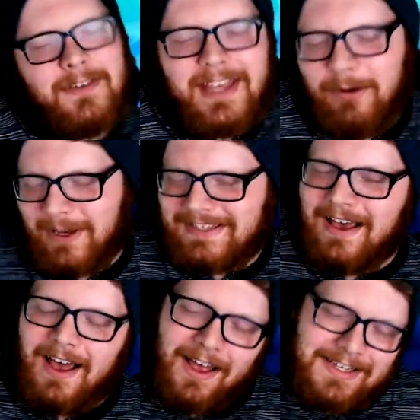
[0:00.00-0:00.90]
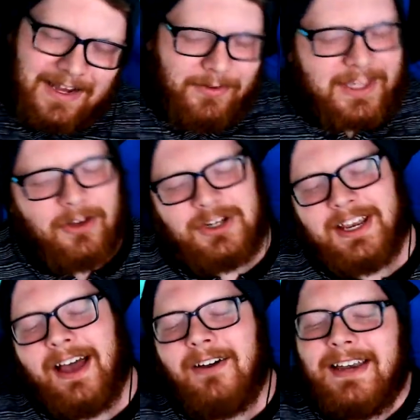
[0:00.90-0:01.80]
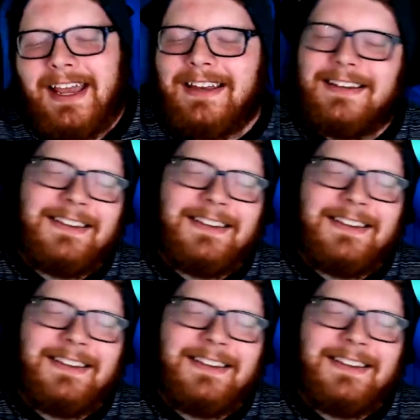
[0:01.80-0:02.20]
Anyways, definitely go check out Nate.